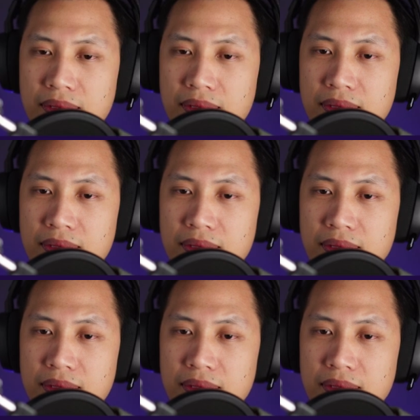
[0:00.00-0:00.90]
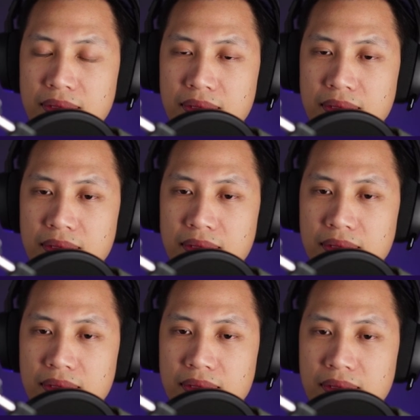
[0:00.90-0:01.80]

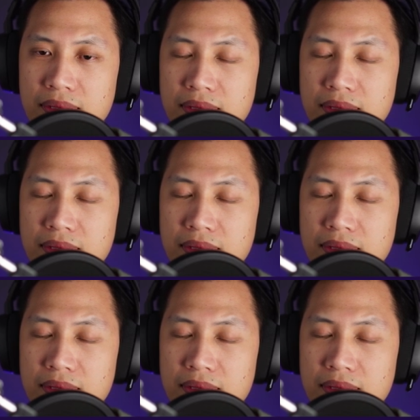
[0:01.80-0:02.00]
No words are spoken by the person on screen.